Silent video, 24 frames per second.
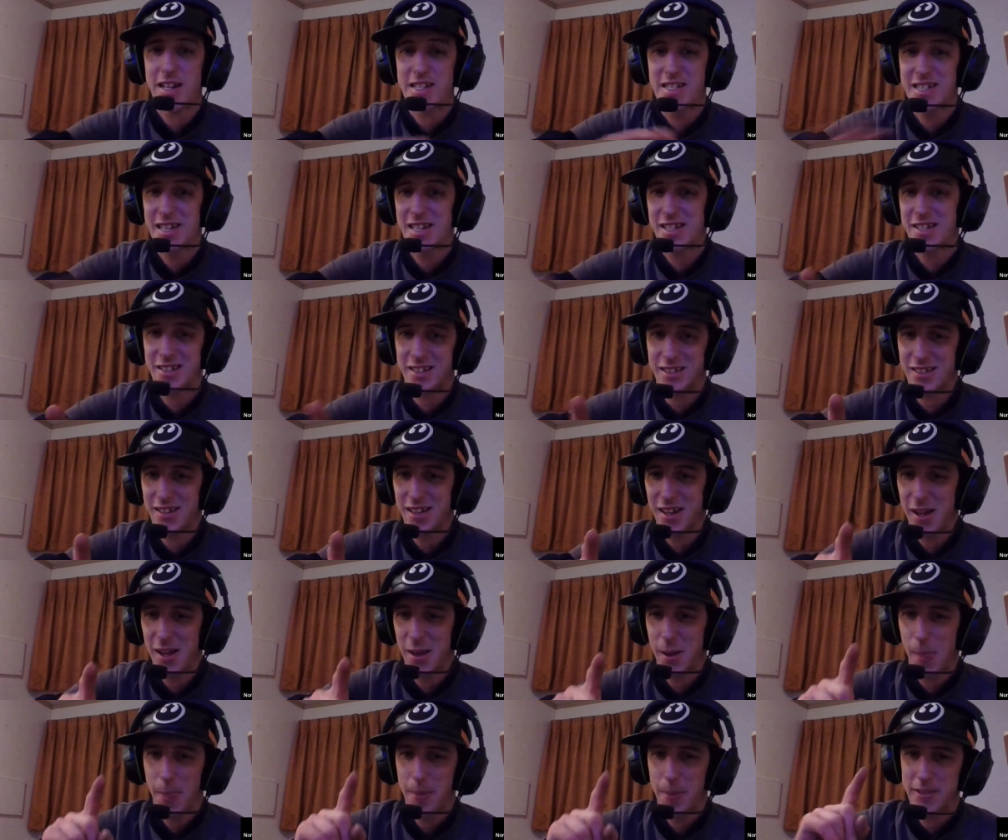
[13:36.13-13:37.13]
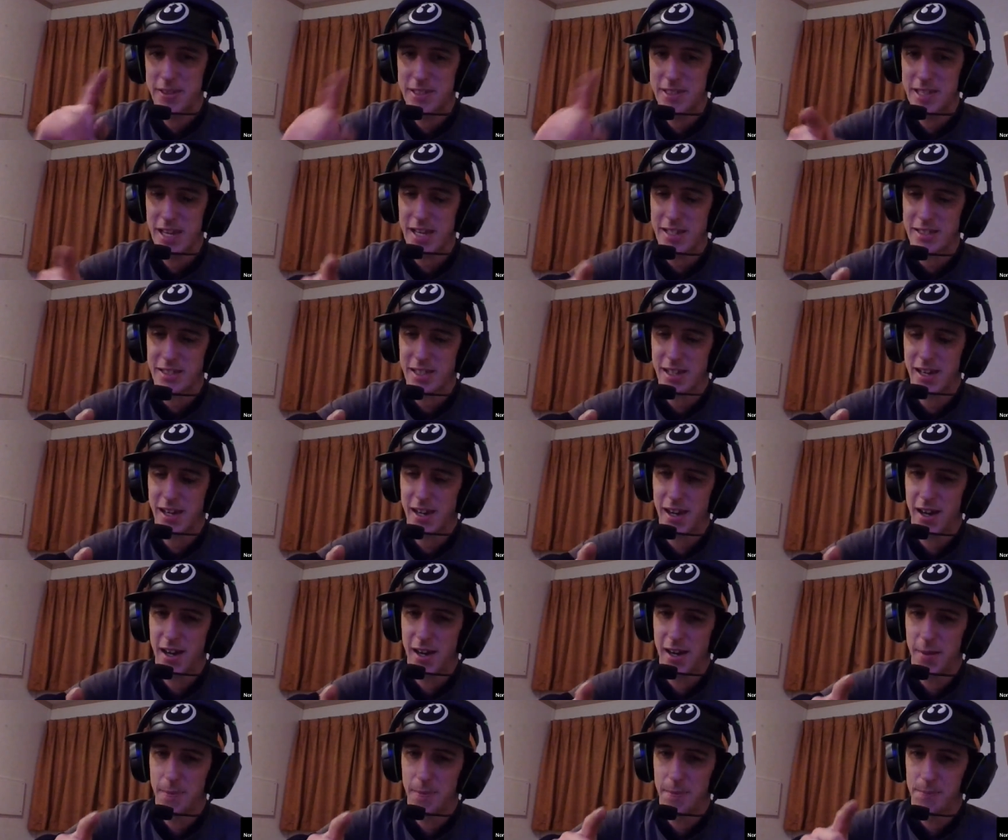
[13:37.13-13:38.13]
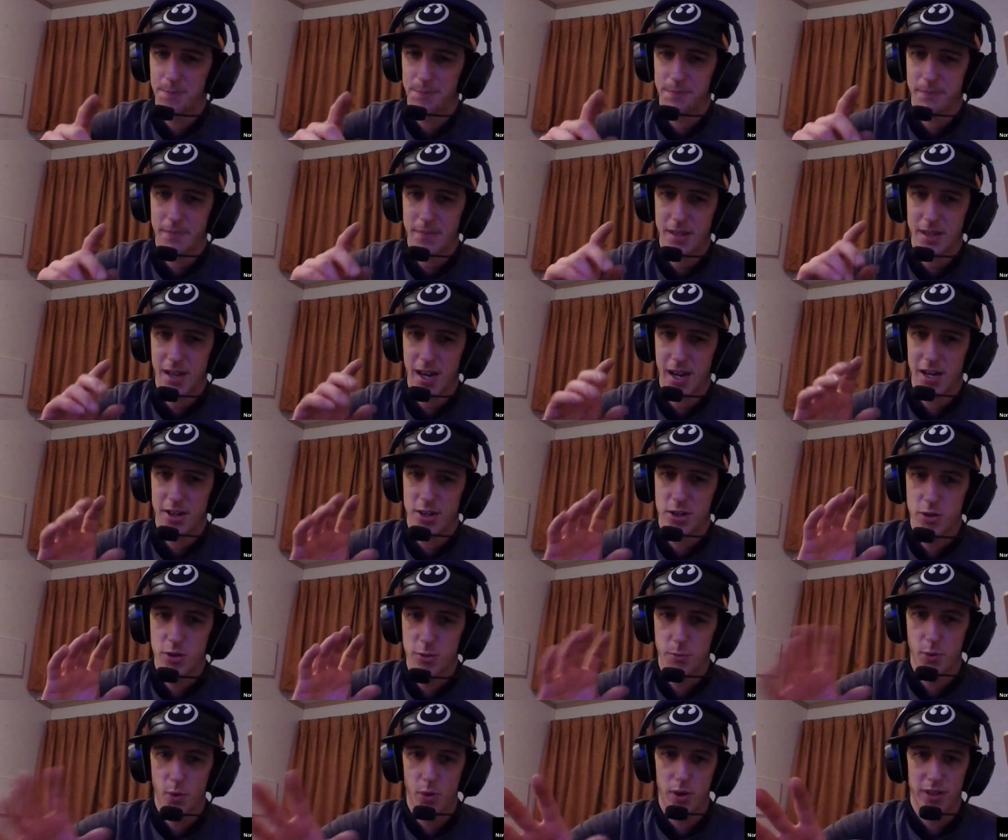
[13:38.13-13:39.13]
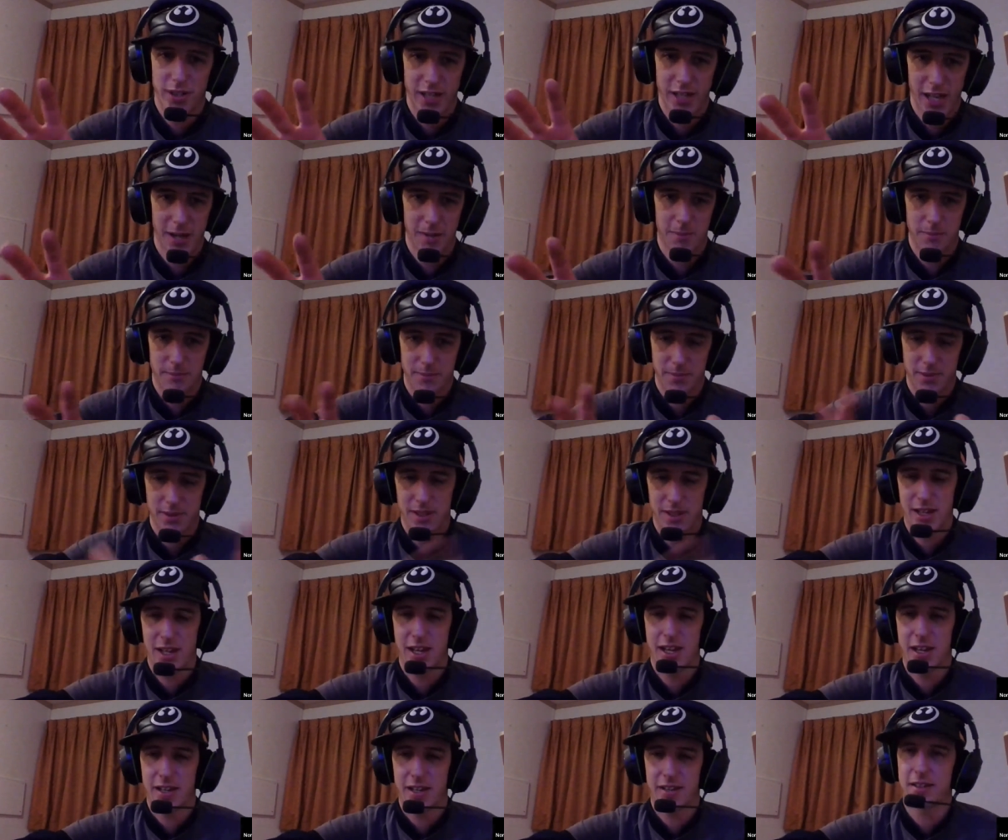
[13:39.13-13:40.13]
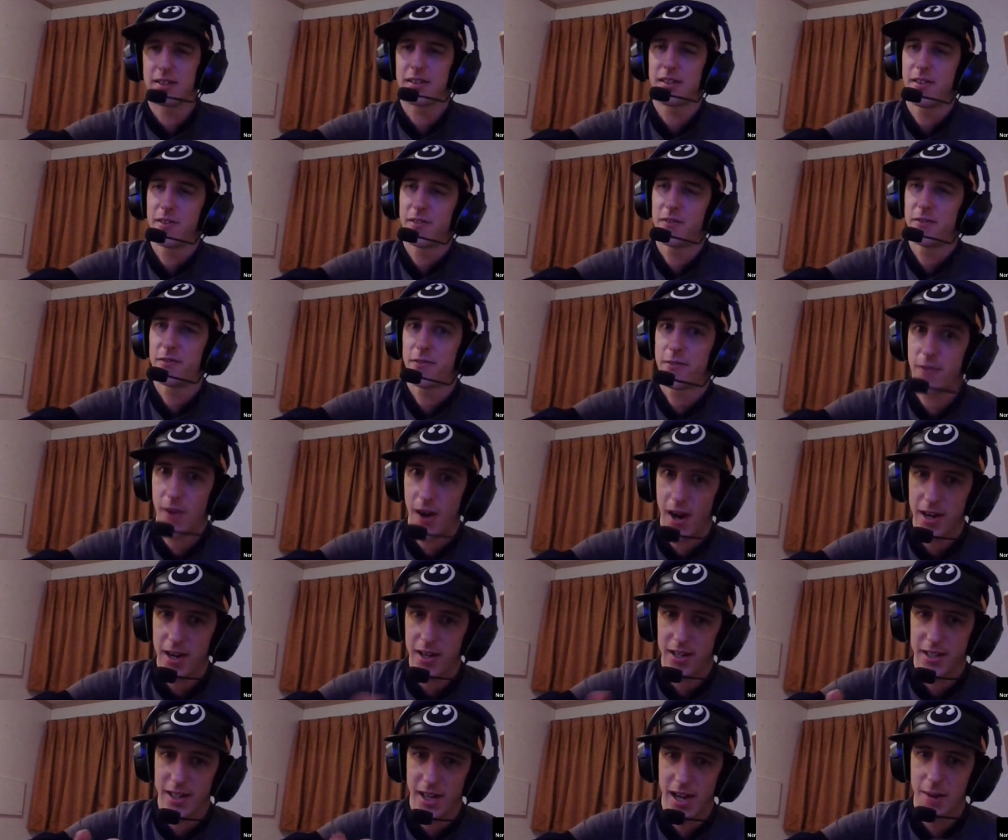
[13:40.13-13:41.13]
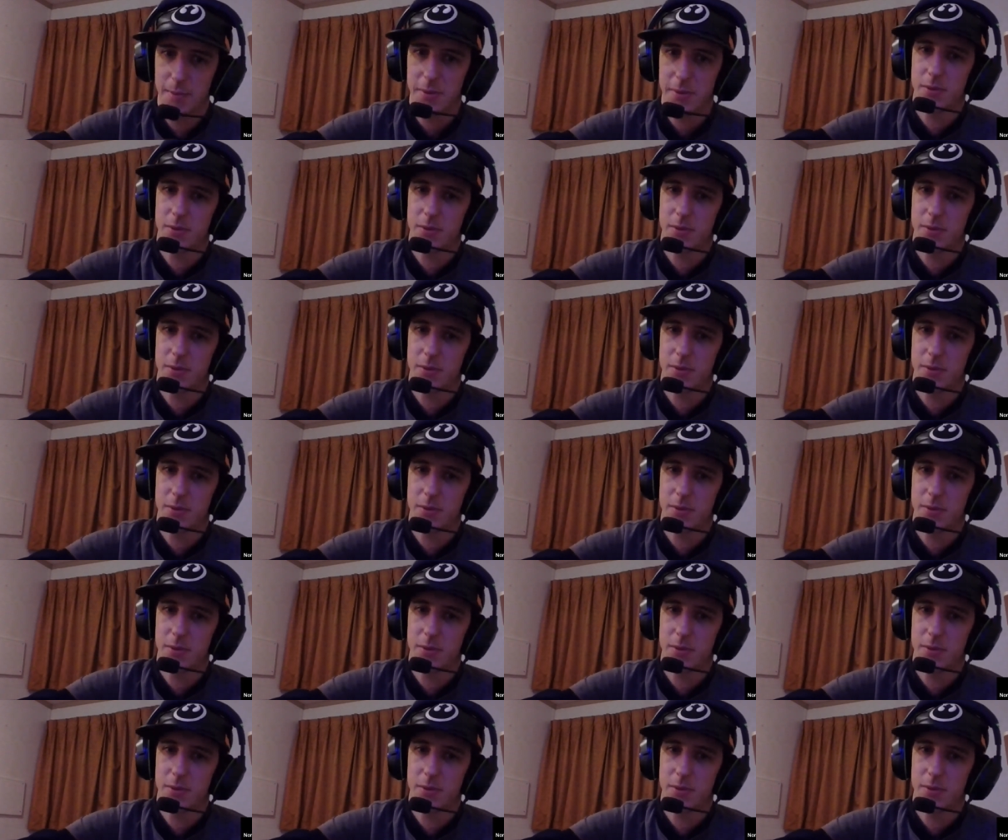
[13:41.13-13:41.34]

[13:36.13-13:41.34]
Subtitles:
I did get a new board game in. Finally.